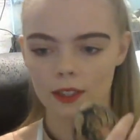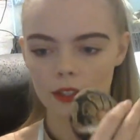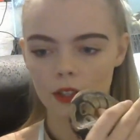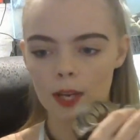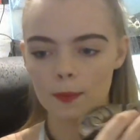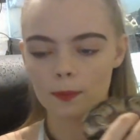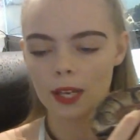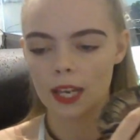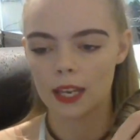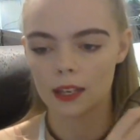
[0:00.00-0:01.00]
cramping my
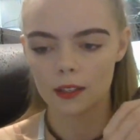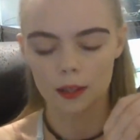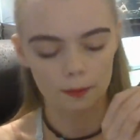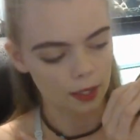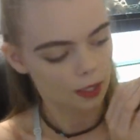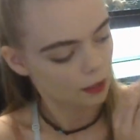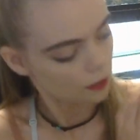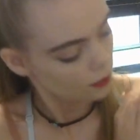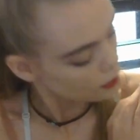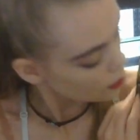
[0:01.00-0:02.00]
hand up, man,
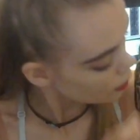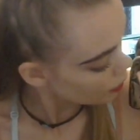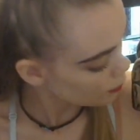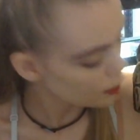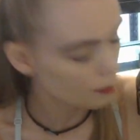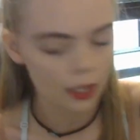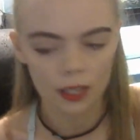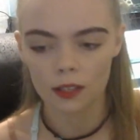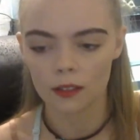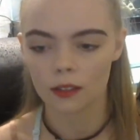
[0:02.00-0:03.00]
cramping my
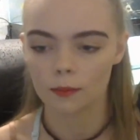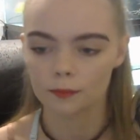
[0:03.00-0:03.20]
hand up.